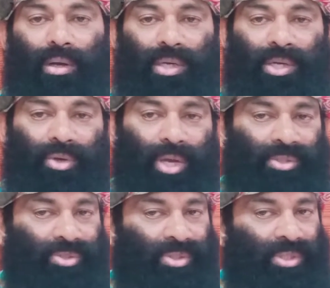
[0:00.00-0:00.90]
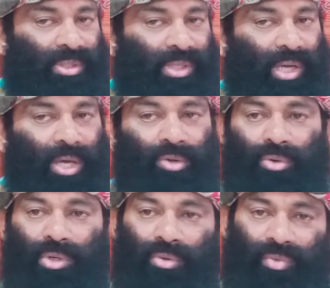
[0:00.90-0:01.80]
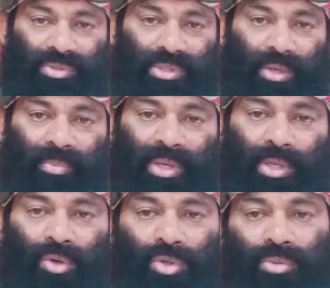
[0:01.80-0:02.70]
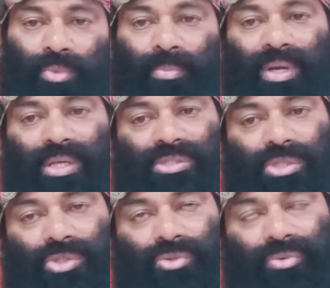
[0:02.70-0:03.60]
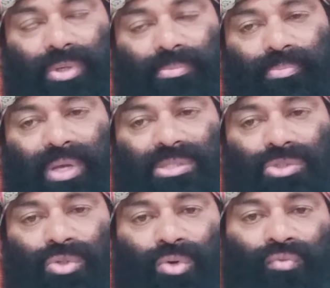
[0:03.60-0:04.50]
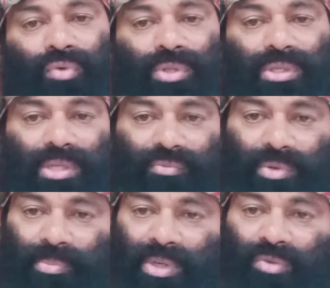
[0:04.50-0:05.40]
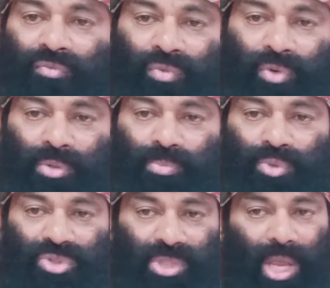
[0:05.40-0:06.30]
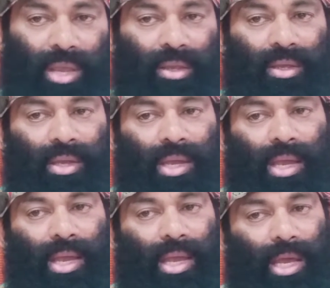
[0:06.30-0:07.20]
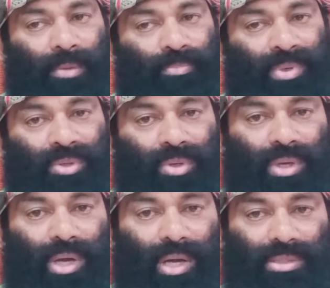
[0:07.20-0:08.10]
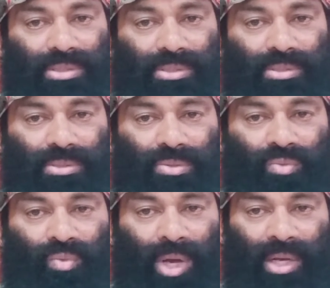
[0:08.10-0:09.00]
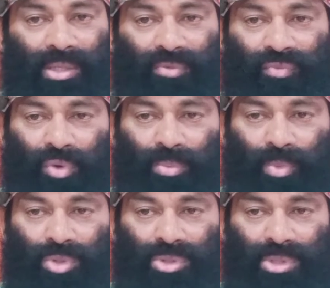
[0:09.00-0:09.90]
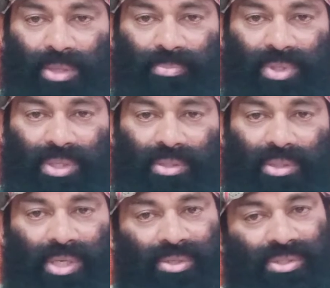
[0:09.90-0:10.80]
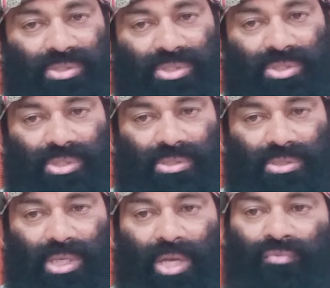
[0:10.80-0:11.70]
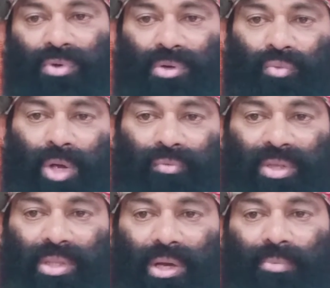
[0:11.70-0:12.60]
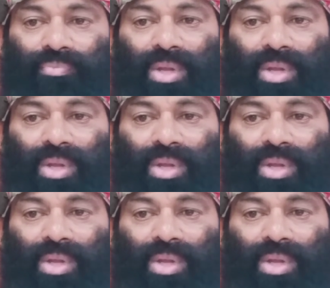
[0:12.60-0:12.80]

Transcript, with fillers: Lido Anthony Lee Iacocca was an American automobile executive, best known for the development of Ford Mustang and Pinto cars, while at the Ford Motor Company in the 1960s, and for reviving the